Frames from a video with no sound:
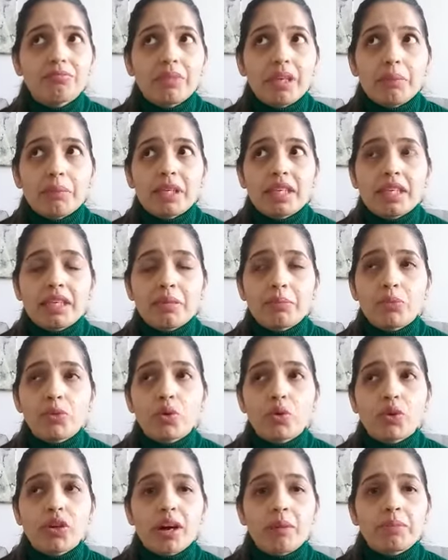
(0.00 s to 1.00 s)
maybe
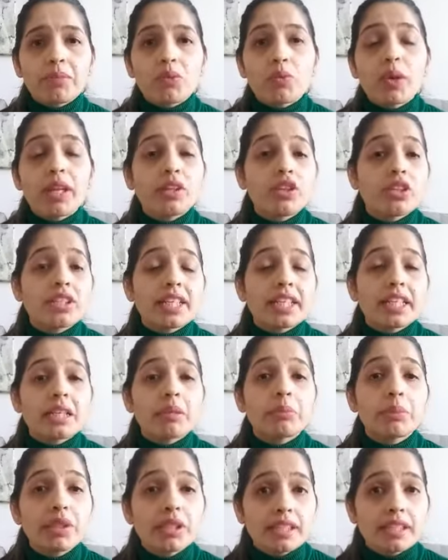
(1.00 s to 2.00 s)
programmed when you're
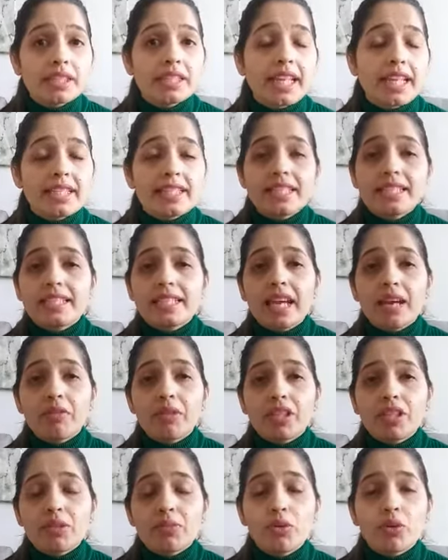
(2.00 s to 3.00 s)
taking birth. That's the time
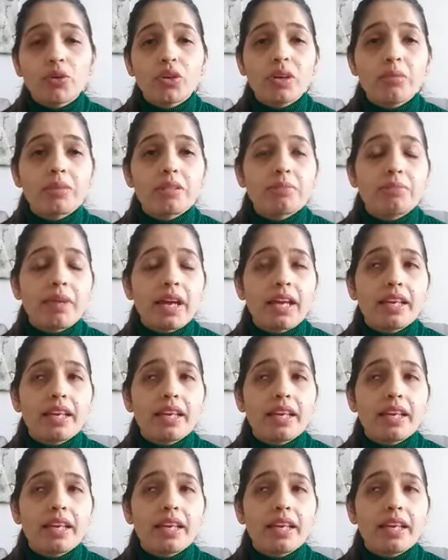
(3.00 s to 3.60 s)
when it's programmed.